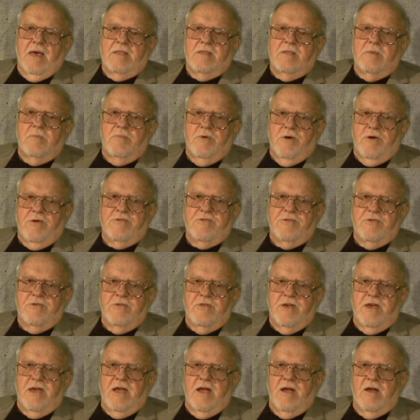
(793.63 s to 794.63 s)
And the
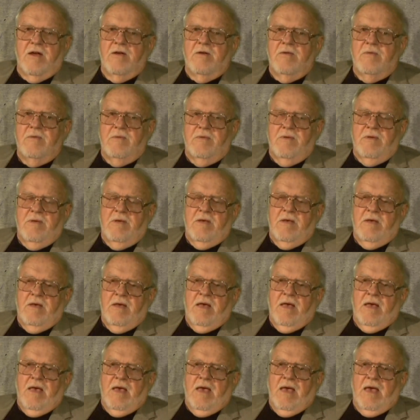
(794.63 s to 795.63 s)
books are there,
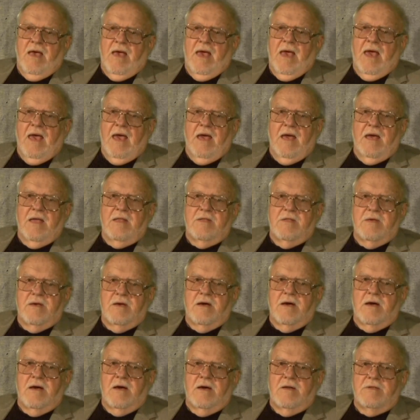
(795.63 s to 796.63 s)

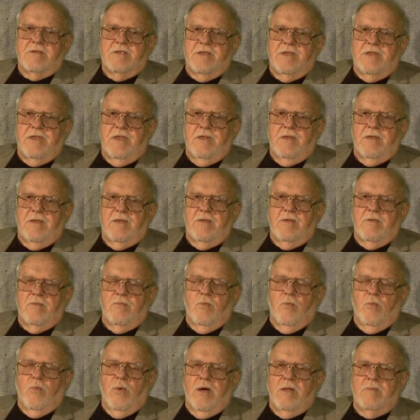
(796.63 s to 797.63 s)
and
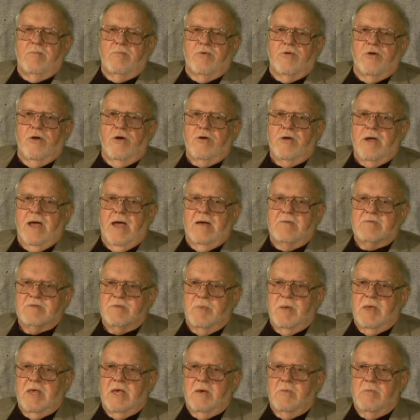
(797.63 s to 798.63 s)

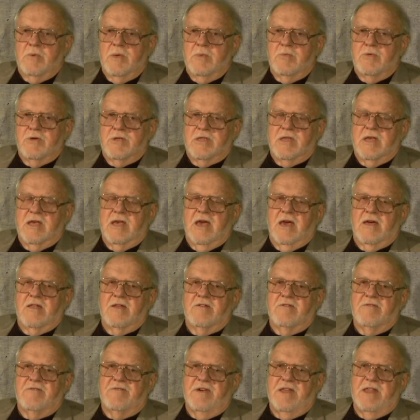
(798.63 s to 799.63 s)
programs can be put
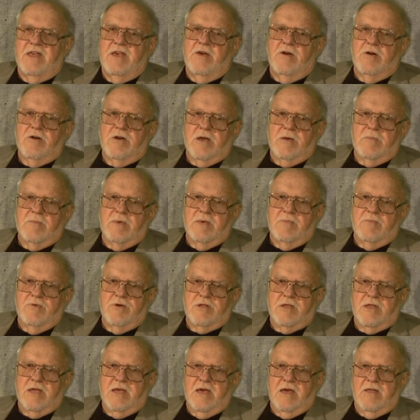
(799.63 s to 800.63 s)
together, video can
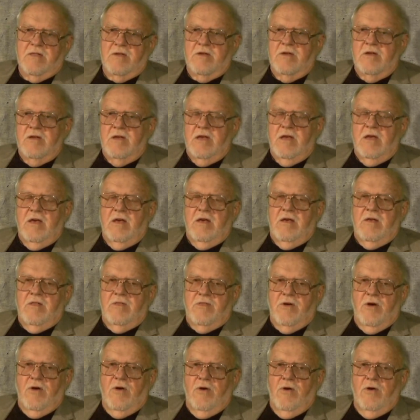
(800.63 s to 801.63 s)
be put together,
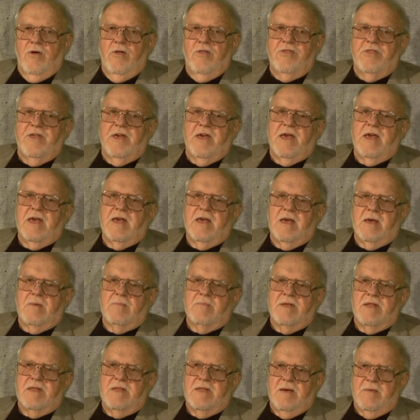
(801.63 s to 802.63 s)
the whole thing
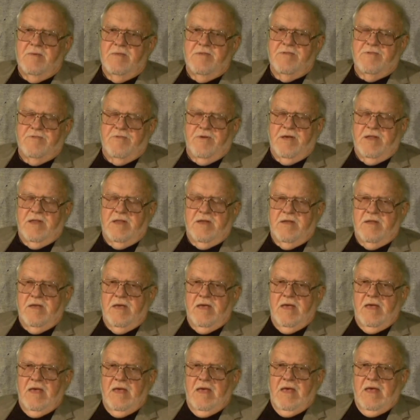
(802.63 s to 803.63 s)
can be
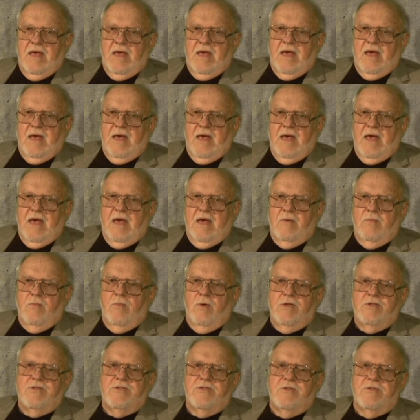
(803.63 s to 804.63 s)
demonstrated.
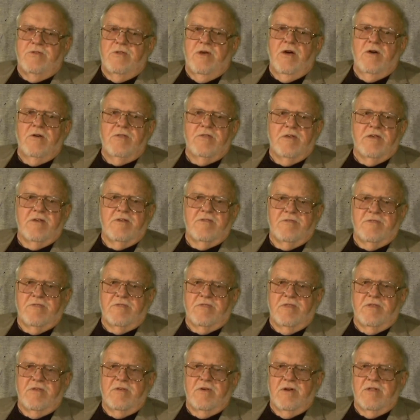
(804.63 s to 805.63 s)
And once you know
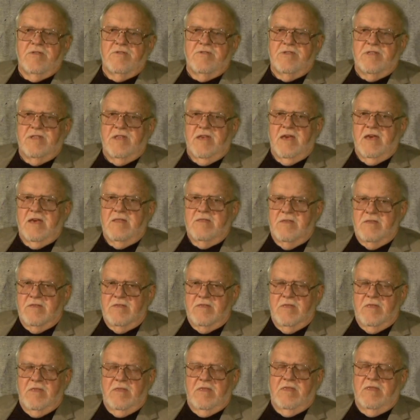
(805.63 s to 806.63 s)
this, then you
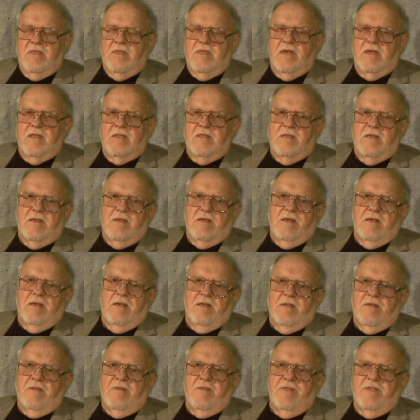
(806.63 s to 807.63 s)
understand that
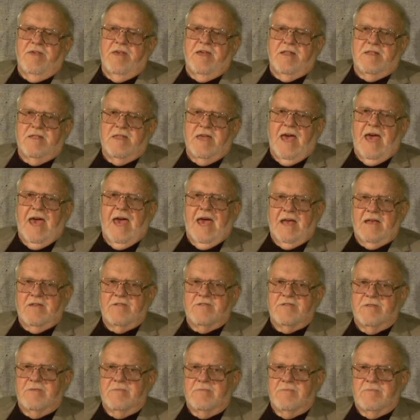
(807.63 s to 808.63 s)
the
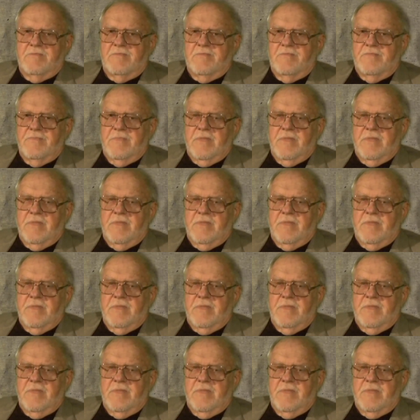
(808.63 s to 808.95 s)
attacks